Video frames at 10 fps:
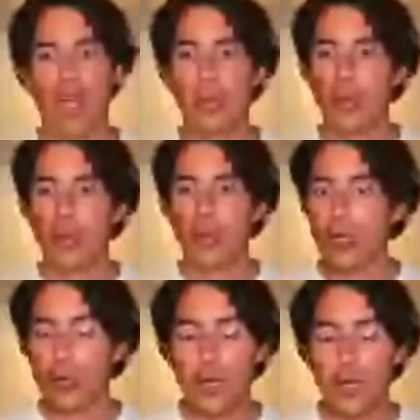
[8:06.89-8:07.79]
And when we
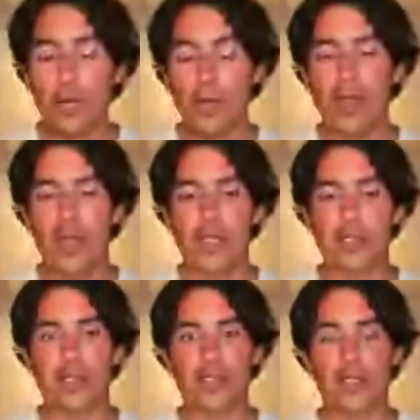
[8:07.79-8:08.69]
are working with
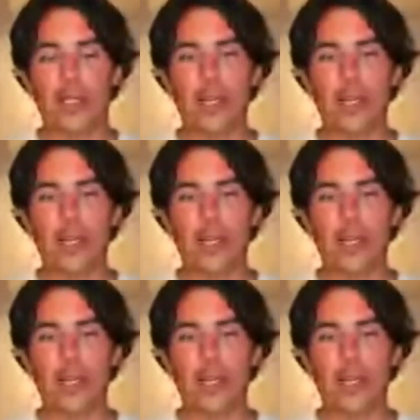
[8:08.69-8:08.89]
this,